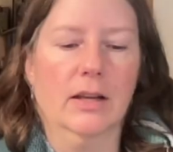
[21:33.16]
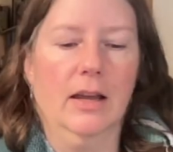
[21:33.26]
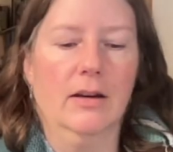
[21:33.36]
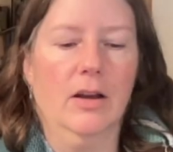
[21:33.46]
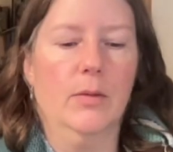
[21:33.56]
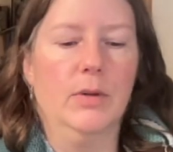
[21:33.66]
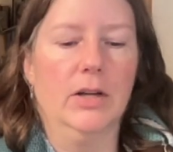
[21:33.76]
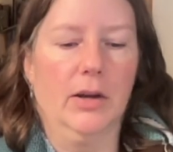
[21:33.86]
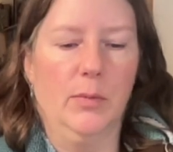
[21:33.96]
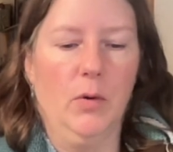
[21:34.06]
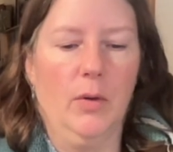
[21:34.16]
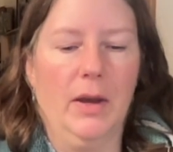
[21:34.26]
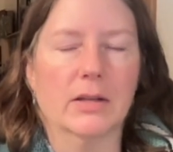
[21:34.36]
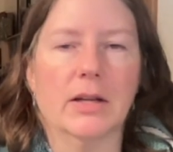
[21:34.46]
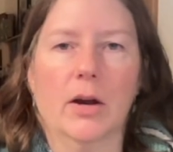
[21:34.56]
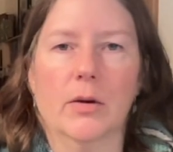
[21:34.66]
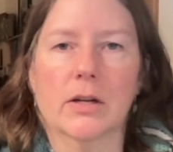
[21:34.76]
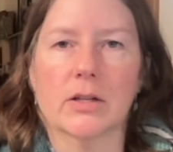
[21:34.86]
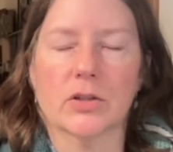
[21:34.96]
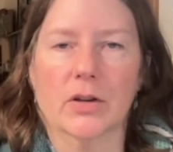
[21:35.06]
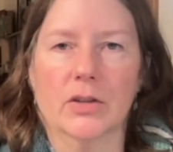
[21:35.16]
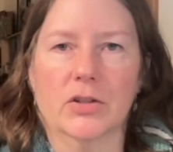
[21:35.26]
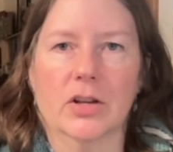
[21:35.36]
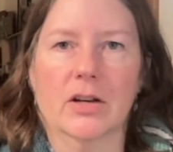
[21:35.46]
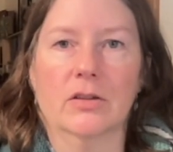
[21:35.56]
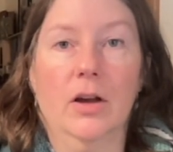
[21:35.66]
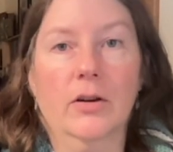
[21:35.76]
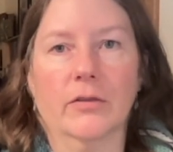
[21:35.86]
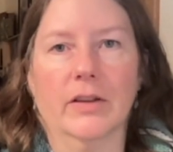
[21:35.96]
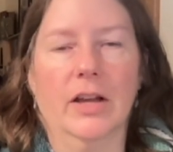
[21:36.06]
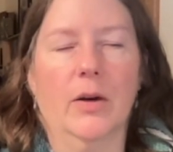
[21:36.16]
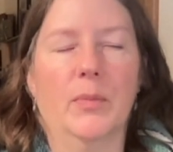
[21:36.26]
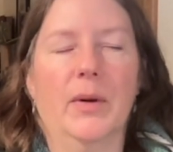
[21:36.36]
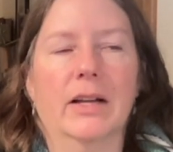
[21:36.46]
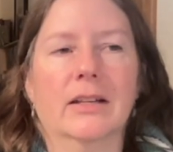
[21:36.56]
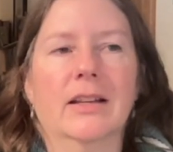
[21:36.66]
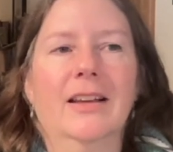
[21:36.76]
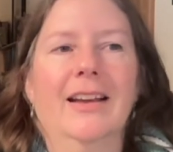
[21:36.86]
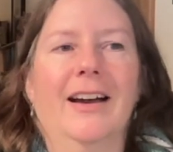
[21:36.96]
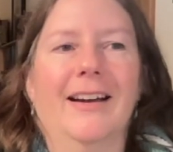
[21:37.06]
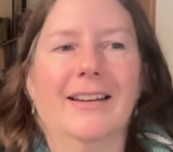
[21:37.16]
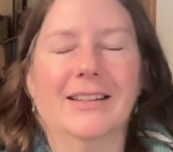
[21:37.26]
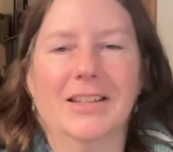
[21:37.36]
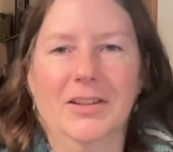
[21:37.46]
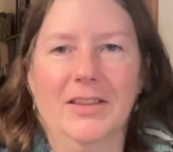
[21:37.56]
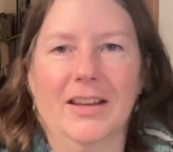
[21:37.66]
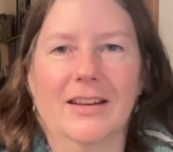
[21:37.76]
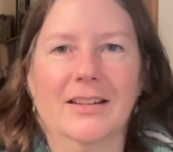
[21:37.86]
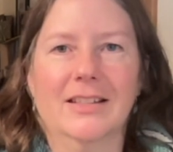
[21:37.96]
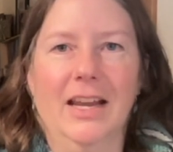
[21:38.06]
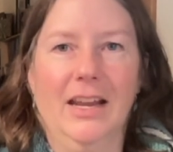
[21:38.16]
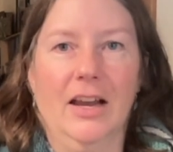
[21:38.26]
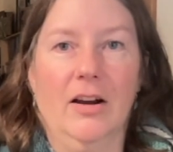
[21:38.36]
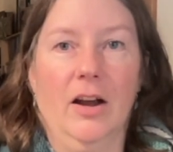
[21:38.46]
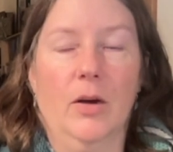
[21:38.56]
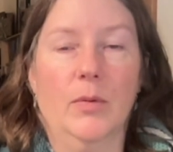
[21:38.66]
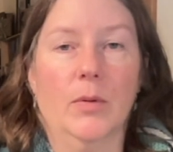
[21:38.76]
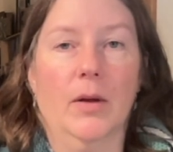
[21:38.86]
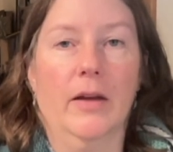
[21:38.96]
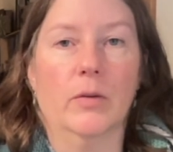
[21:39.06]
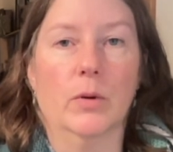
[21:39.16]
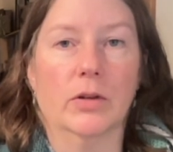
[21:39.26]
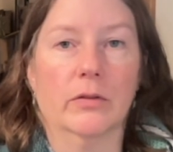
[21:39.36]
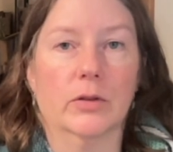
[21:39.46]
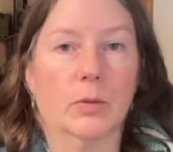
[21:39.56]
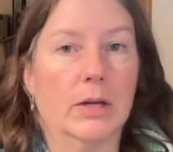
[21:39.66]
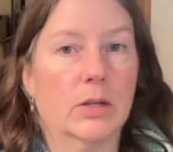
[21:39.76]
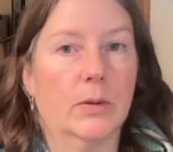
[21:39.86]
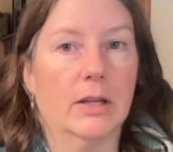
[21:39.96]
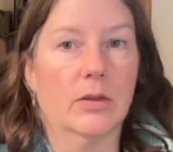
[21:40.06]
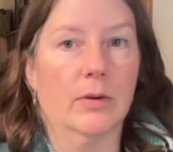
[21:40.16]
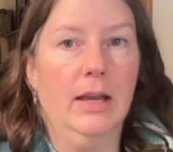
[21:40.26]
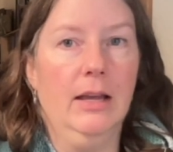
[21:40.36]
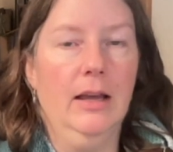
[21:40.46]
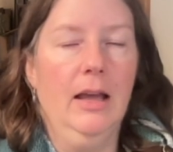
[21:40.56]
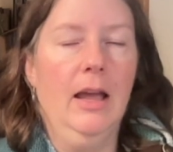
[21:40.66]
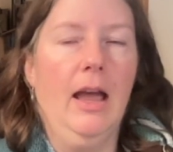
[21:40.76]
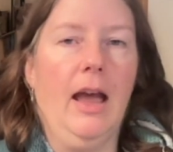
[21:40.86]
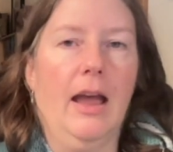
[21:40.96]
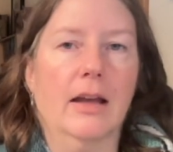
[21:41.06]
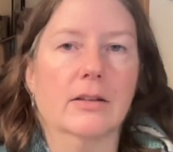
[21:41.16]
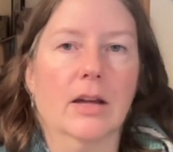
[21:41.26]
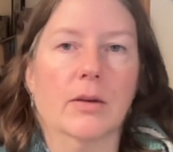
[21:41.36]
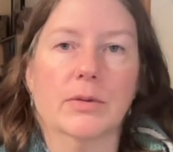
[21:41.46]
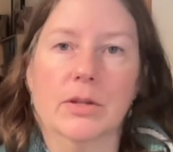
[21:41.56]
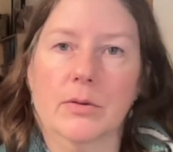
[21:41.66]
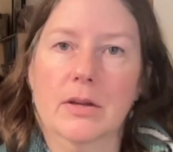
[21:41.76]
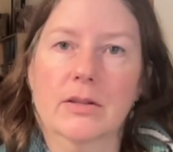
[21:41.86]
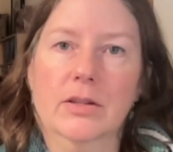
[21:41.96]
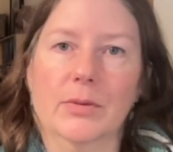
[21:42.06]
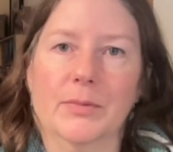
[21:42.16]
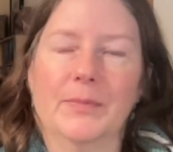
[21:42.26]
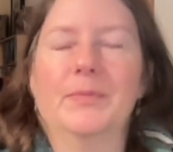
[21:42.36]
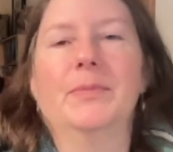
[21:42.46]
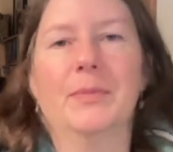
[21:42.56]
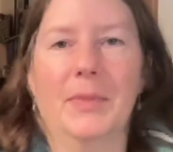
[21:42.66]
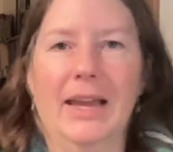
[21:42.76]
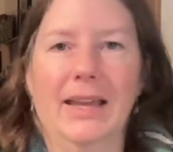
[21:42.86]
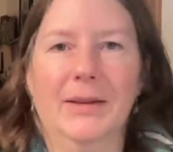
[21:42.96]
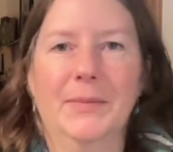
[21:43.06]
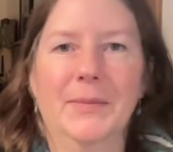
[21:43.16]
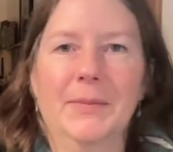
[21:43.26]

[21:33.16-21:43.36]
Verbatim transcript: again, I'll be talking more about tarot and astrology in a longer video. But uh, until then, take care. I hope you all have a wonderful 2023, and I will see you again soon. Bye.